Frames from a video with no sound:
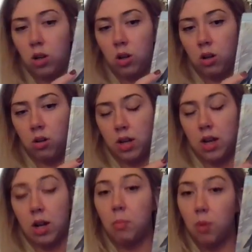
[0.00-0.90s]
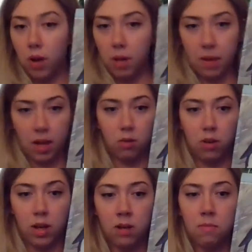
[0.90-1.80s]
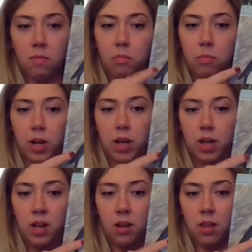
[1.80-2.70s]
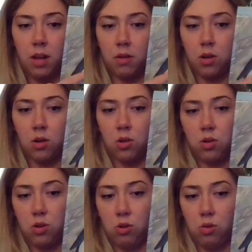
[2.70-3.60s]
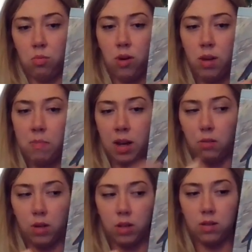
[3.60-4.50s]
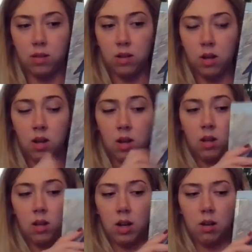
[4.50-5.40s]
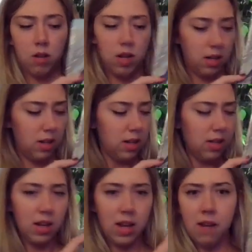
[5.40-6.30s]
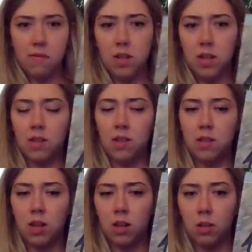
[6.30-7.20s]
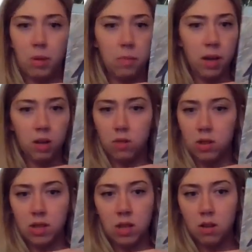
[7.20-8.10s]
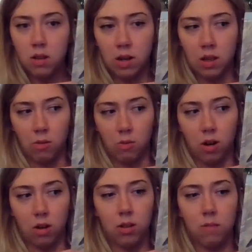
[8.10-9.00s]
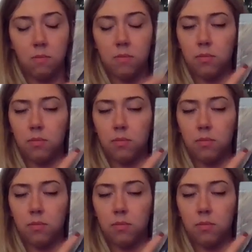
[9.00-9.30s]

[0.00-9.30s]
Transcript: girl and a boy penguin, but here there were two boy penguins. Now, it doesn't have to necessarily be penguins either in the world.